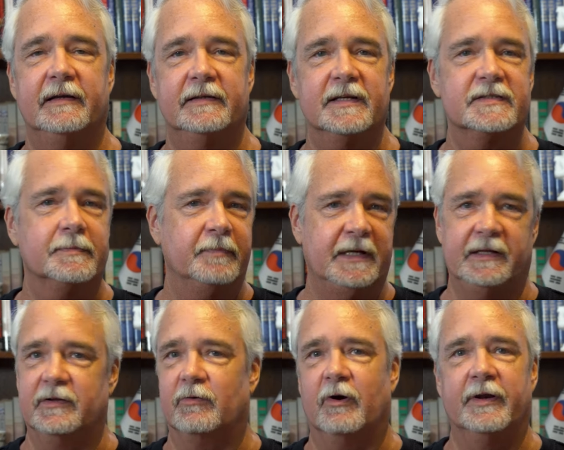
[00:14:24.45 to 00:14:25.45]
It doesn't
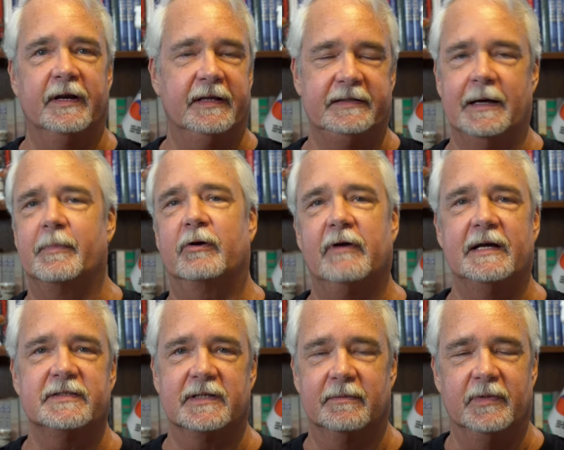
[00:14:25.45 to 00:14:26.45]
mean there aren't any
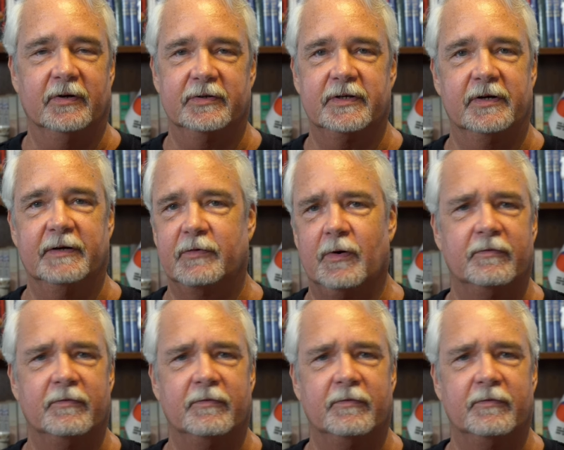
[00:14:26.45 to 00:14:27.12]
Democrats in the military.